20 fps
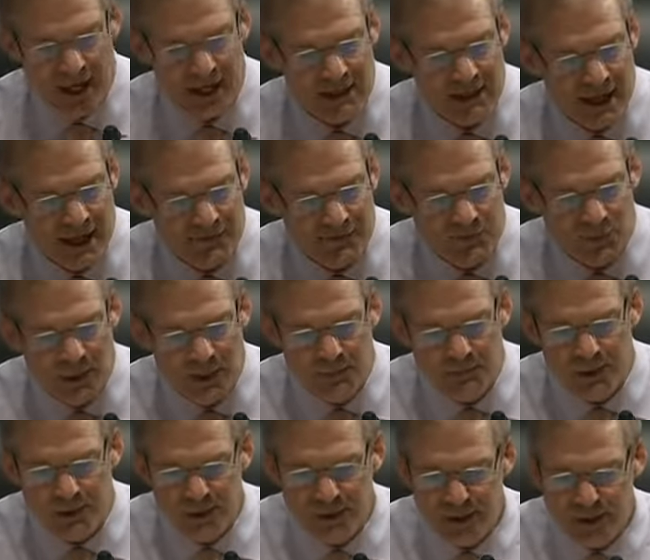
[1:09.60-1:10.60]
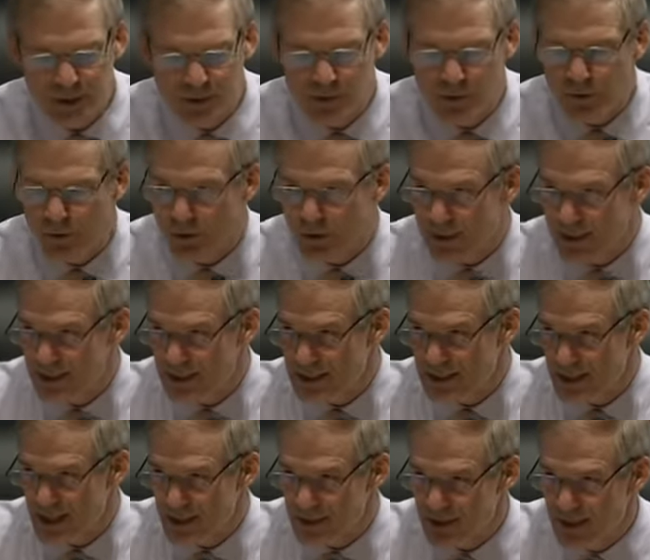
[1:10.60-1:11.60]
a left-wing political
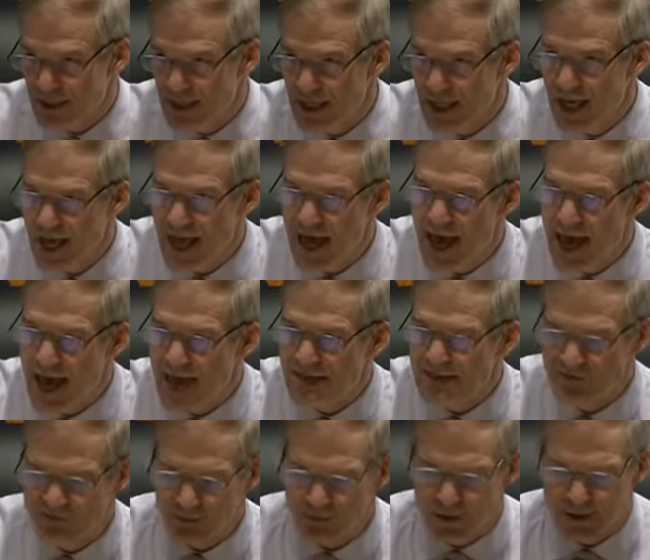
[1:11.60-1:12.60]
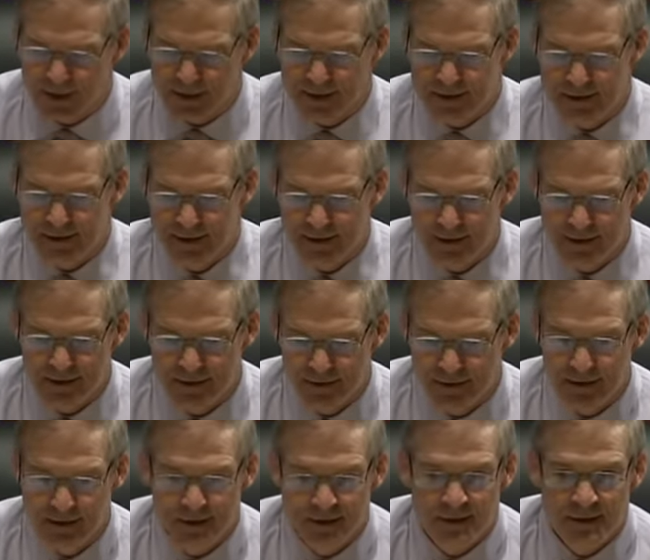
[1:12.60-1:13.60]
organization asked for it.
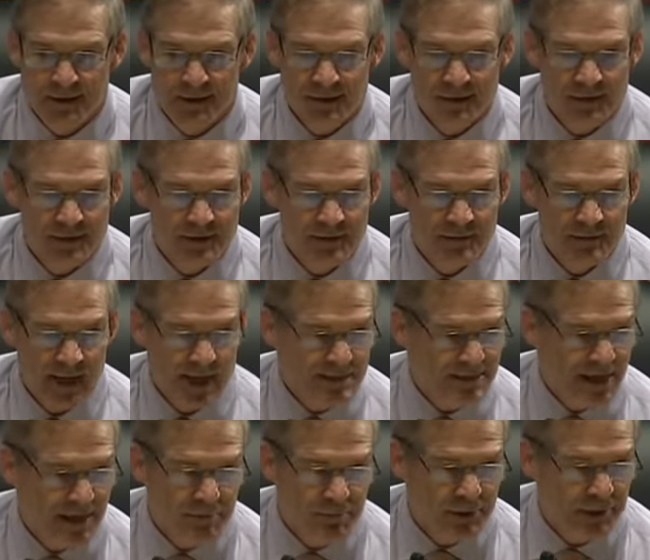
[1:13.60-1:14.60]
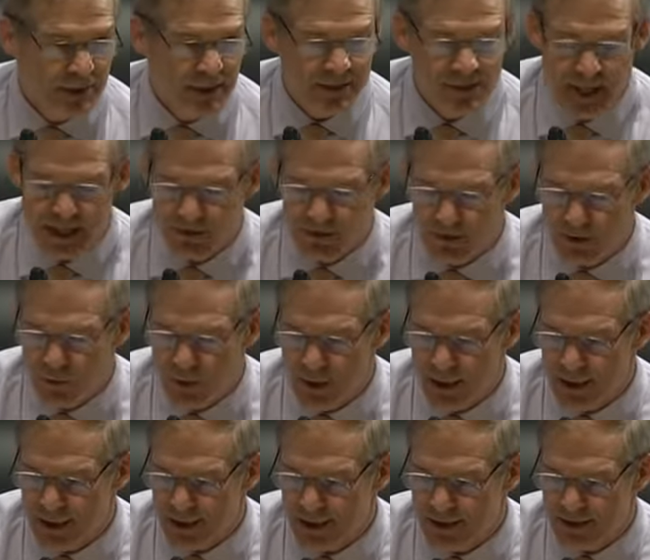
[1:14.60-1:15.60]
That's not political. I don't know what
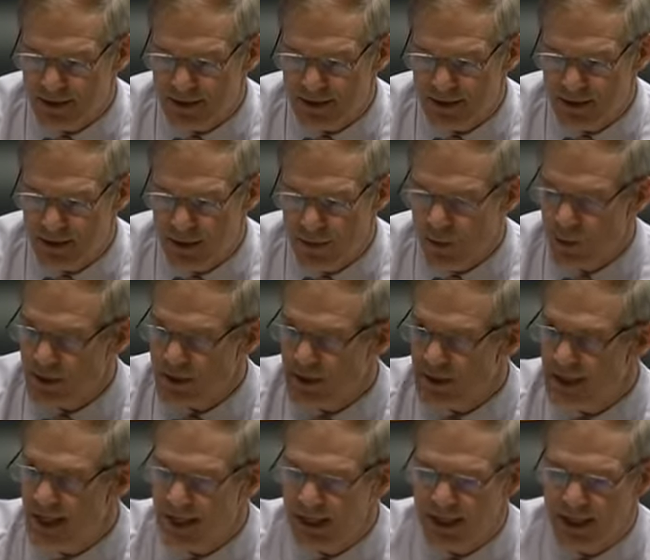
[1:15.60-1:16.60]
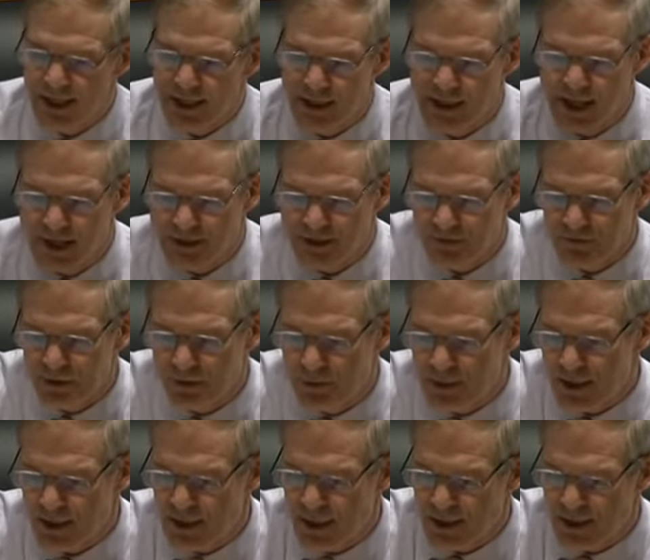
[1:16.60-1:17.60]
is. Where's the dedicated lines of
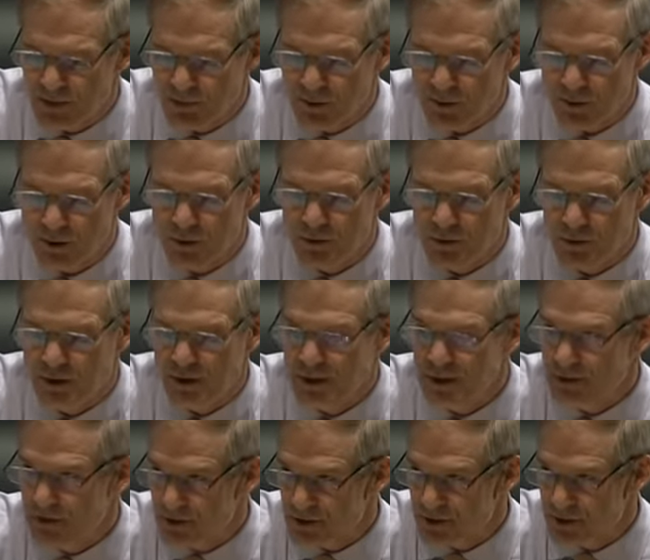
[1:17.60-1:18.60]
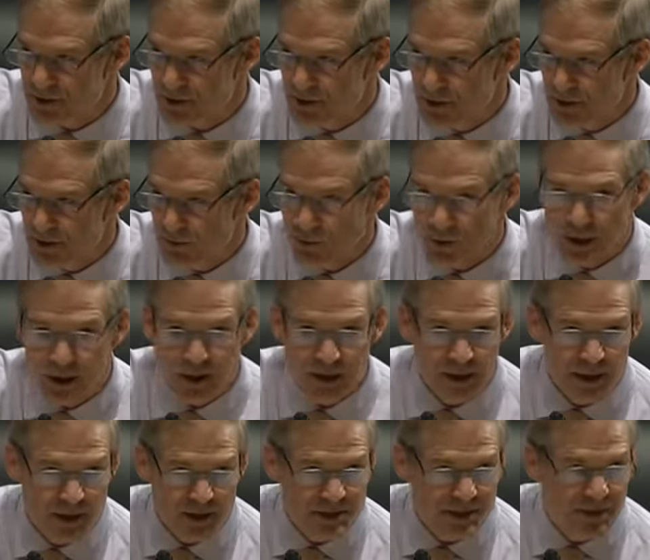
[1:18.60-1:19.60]
communication with local leaders
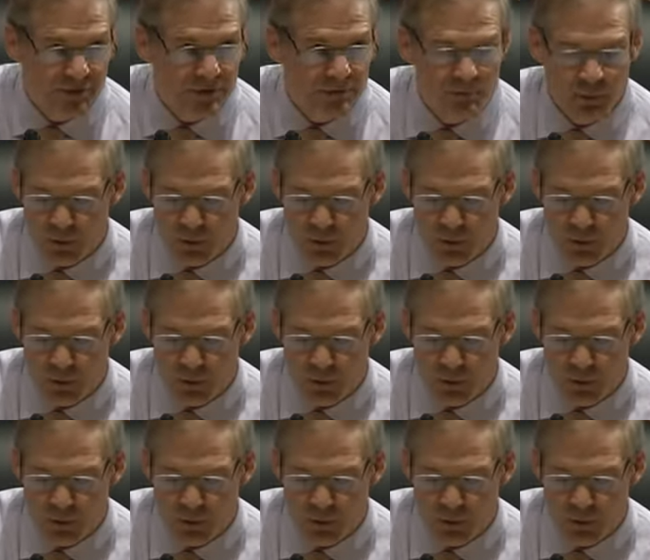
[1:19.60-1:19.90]
regarding our southern